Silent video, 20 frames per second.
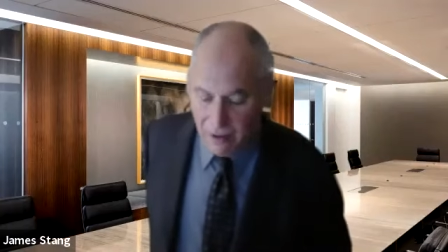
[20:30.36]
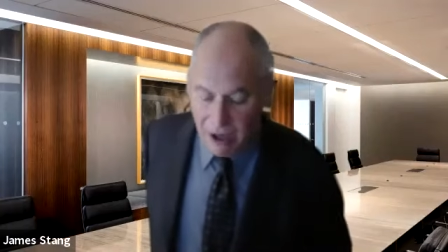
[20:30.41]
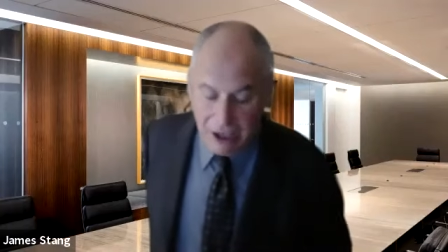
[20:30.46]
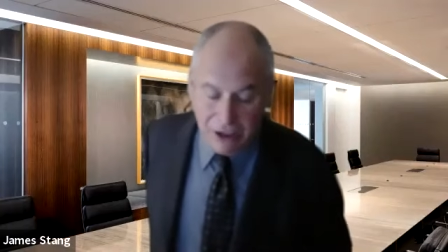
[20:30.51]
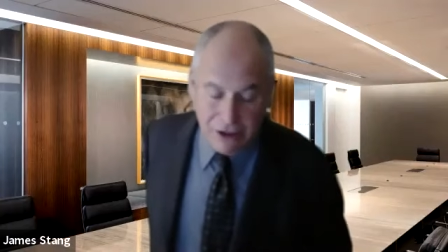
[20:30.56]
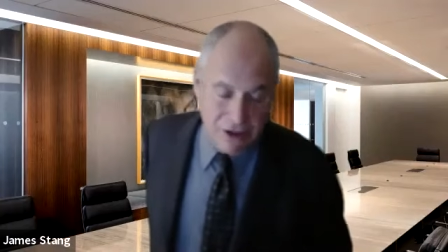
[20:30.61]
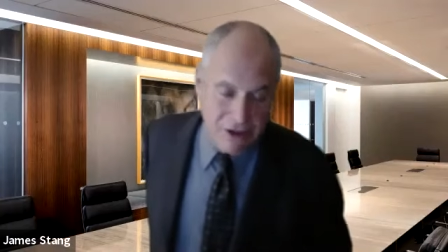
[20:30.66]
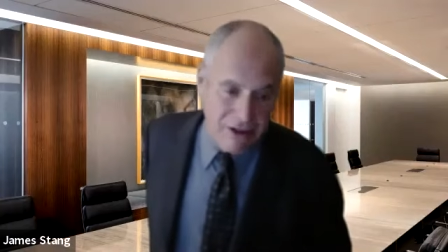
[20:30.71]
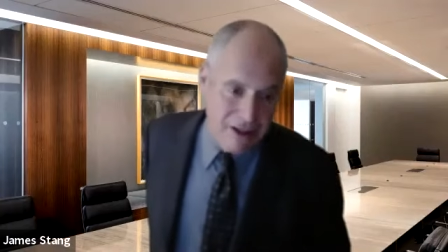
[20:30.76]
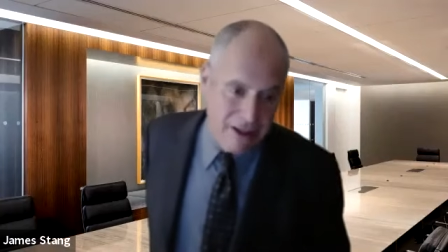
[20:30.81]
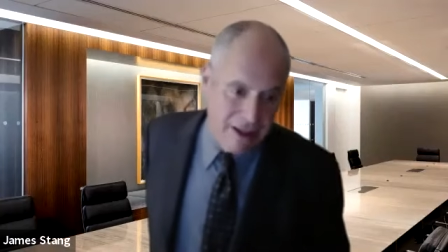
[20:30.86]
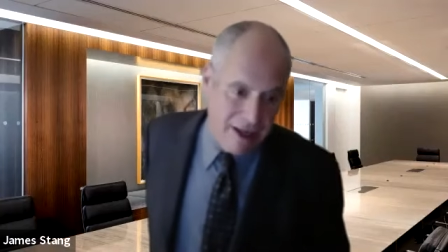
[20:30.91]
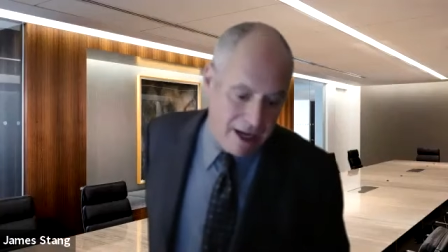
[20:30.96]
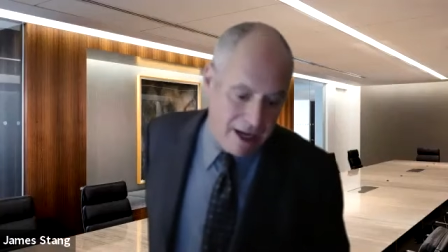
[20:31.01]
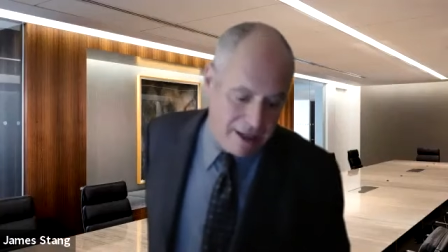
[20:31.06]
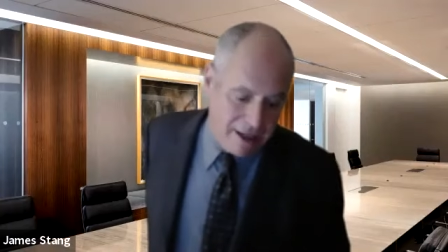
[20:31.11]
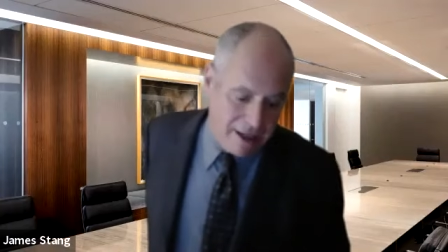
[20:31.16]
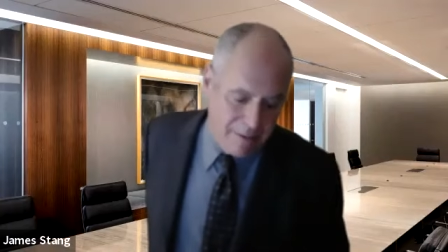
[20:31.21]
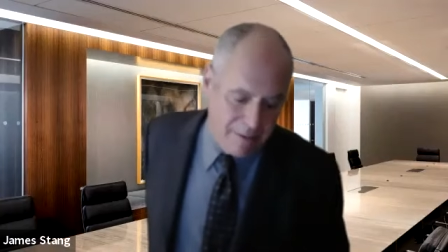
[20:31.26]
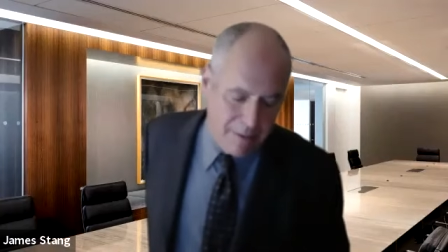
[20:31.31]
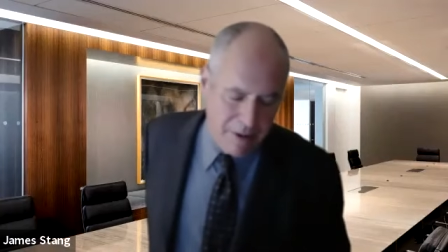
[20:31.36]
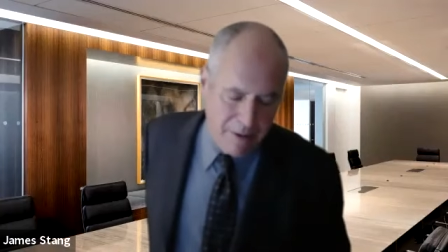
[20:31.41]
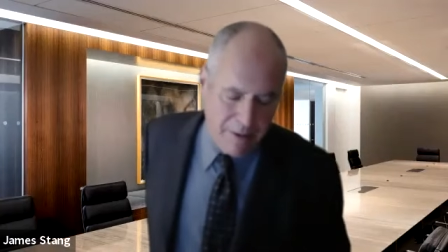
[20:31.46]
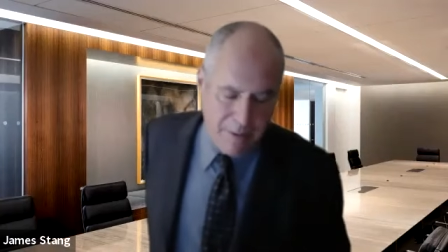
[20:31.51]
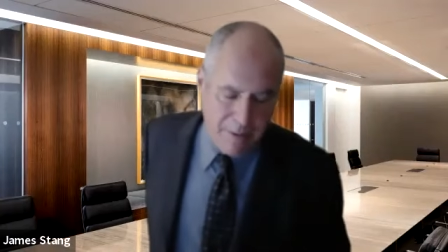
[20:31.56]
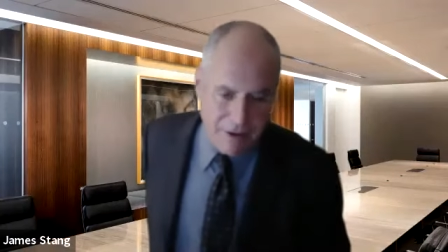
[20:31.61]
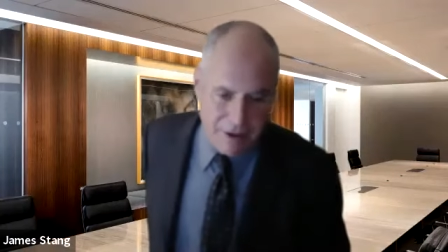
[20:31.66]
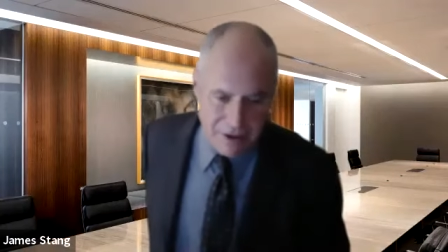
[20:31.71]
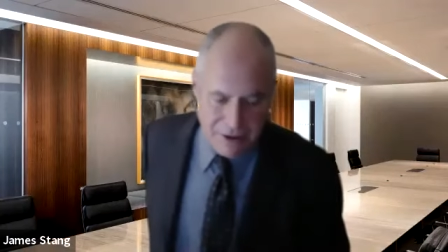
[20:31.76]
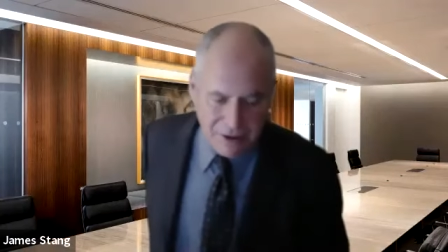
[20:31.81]
Why shouldn't a document
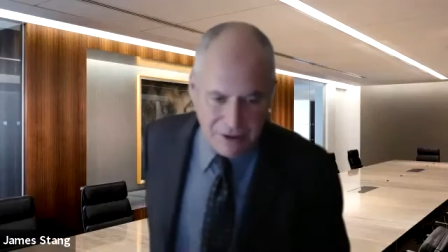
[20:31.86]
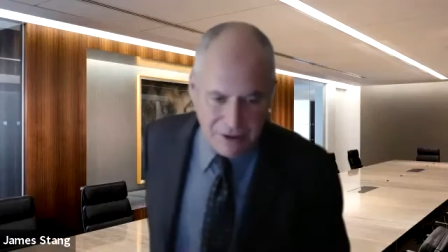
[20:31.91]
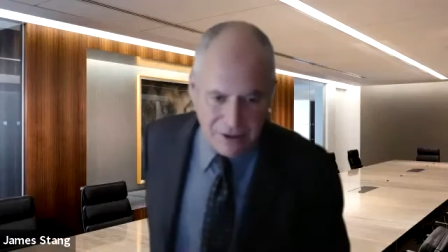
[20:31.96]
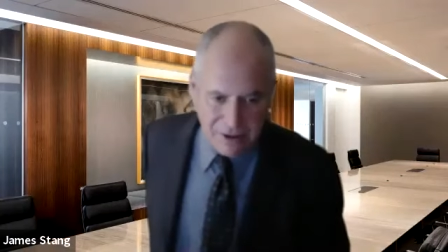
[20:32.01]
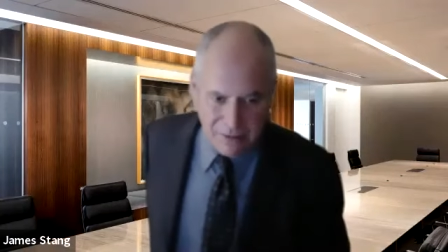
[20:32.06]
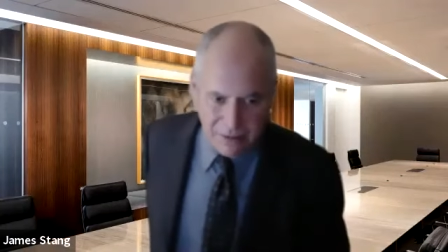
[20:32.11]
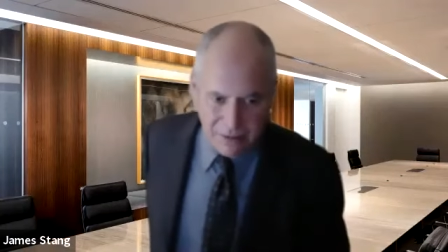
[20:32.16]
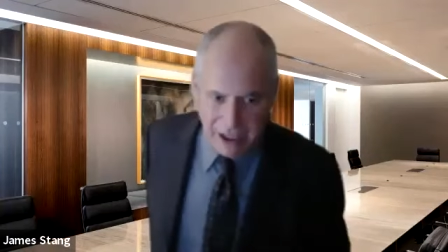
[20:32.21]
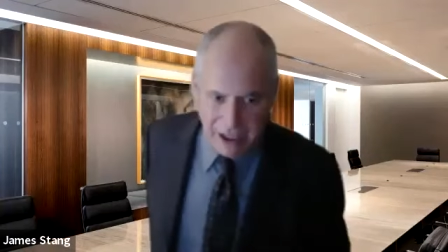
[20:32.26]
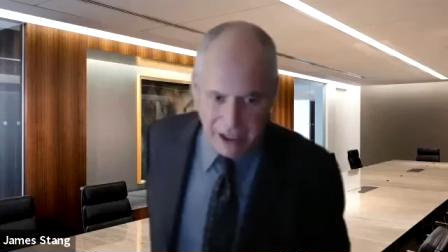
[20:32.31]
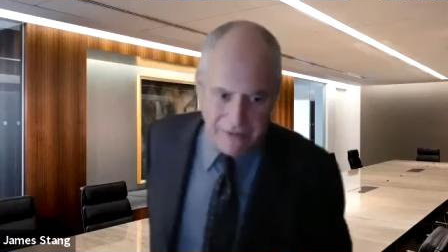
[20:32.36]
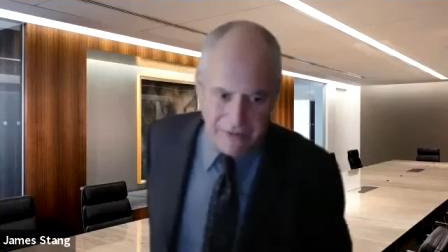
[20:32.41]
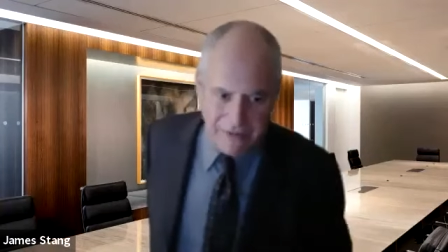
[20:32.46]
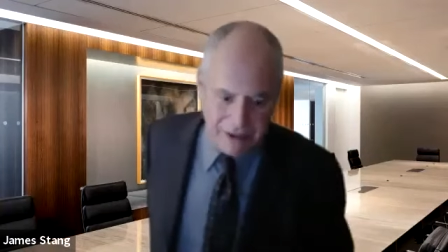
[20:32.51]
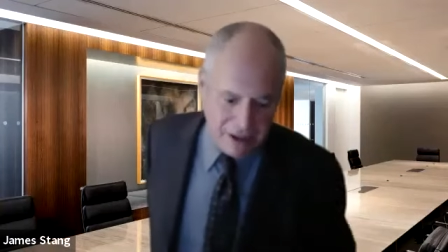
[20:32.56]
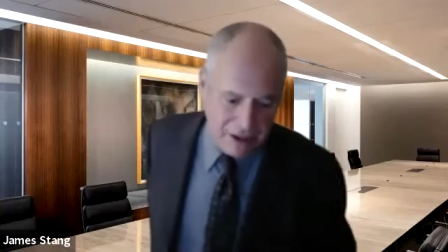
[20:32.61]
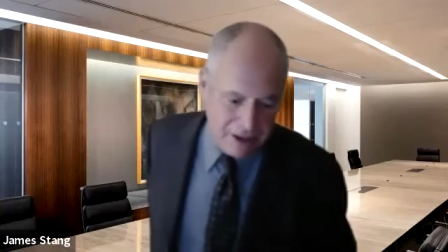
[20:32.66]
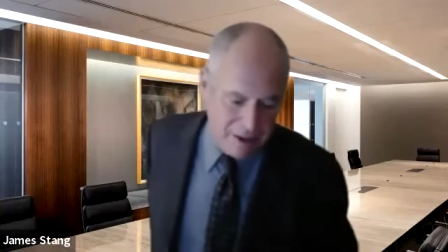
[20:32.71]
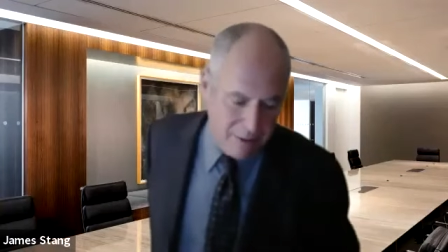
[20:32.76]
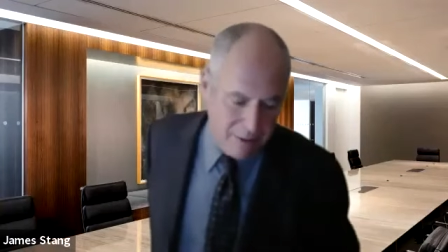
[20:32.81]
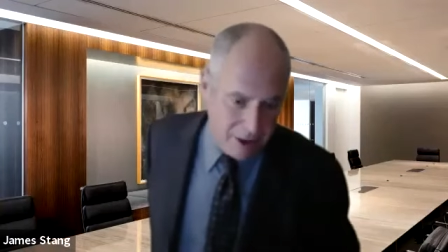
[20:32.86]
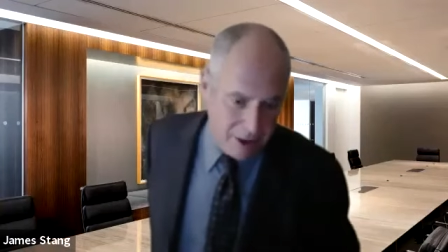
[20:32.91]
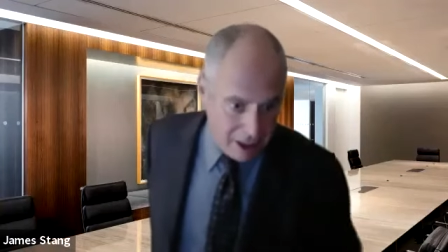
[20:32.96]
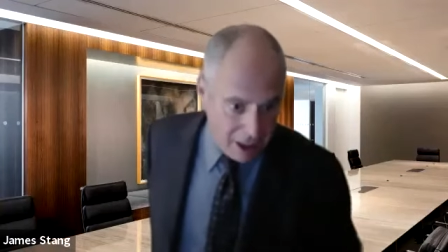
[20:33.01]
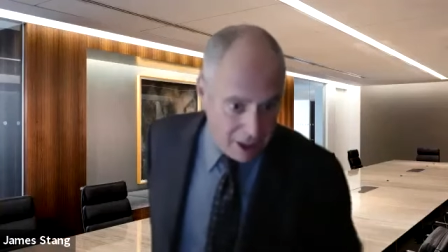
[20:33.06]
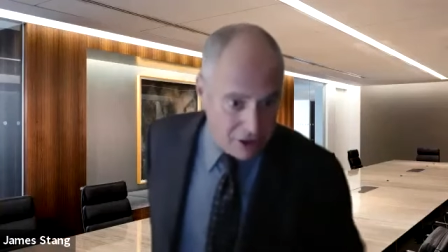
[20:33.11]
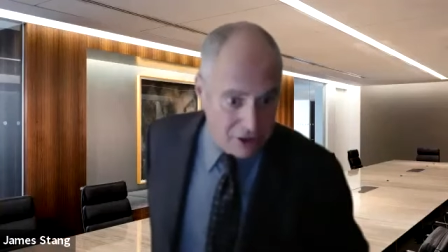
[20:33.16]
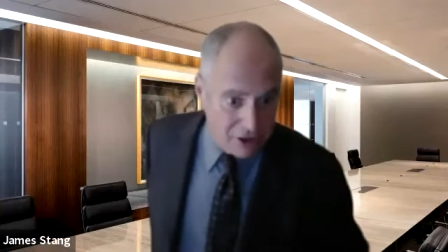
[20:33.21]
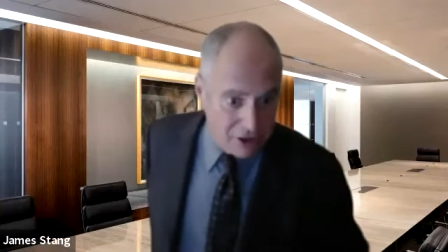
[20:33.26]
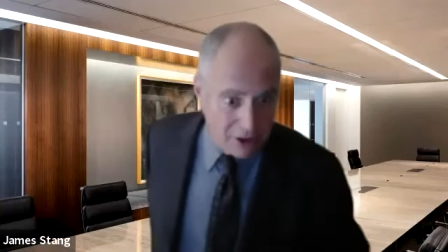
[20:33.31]
be produced? Well, it was a
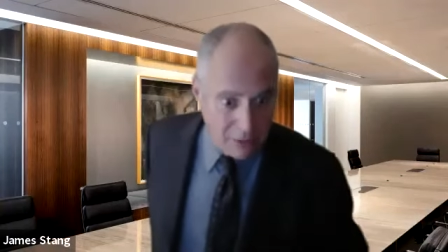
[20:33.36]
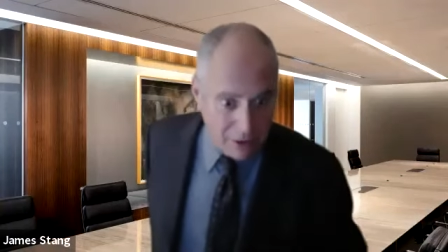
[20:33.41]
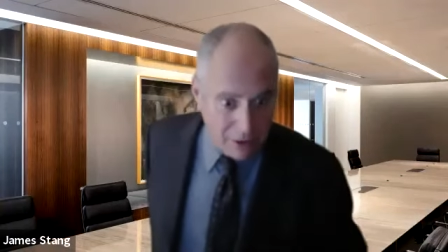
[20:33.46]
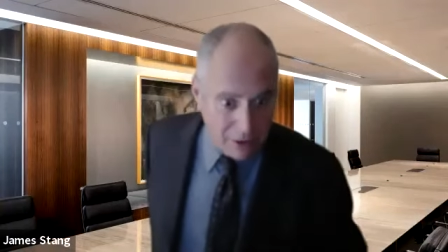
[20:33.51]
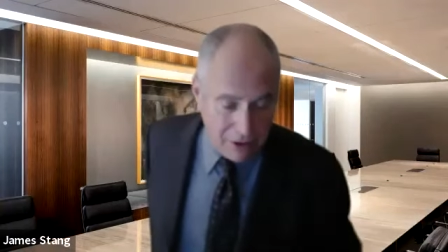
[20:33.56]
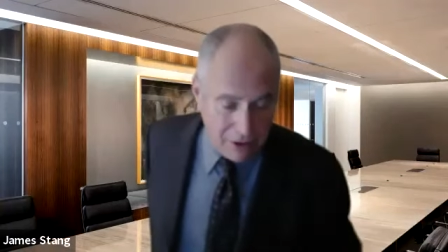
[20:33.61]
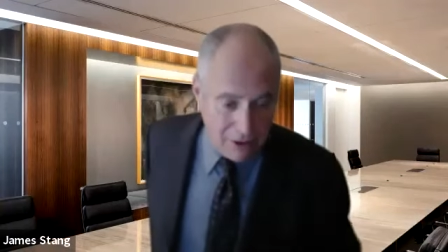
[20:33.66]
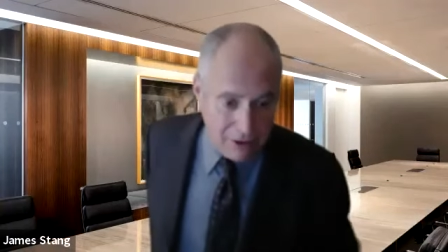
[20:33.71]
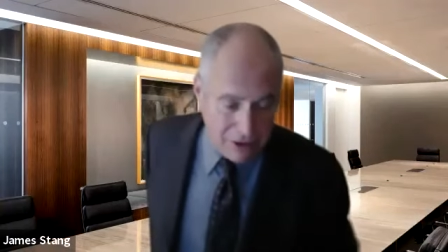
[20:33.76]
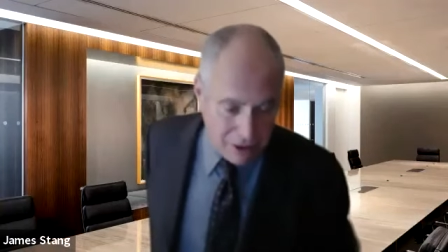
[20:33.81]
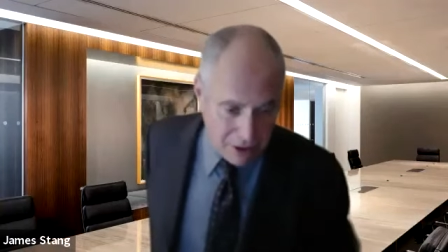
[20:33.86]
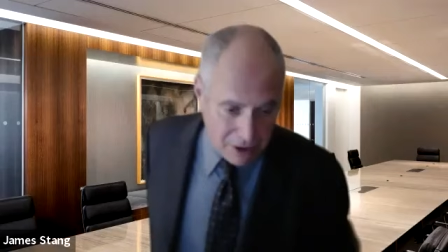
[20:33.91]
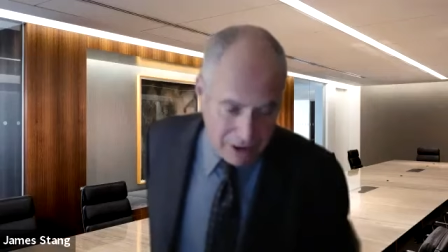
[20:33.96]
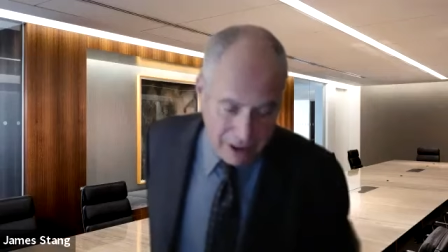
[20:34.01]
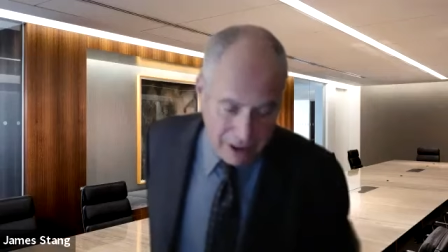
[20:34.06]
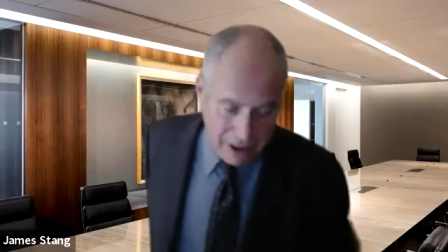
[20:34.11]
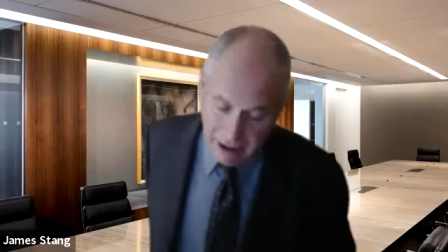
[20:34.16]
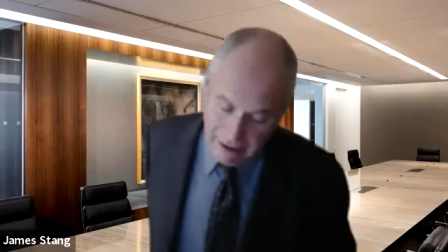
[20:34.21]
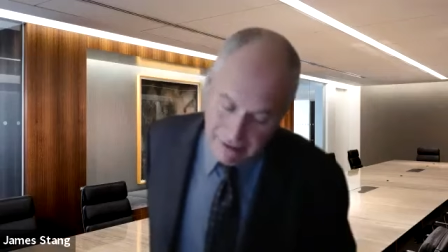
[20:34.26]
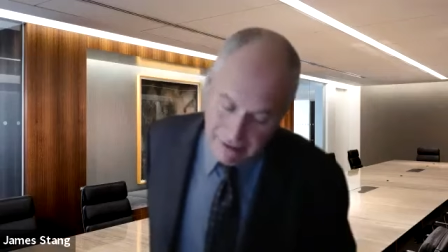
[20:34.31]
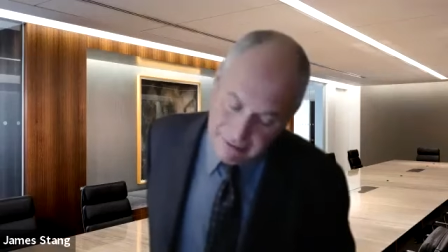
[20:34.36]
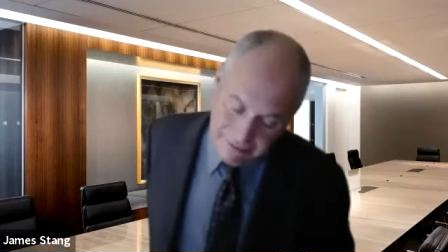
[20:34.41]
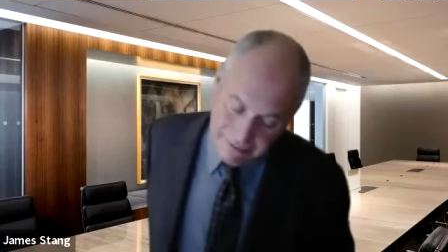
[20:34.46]
communication with your attorney.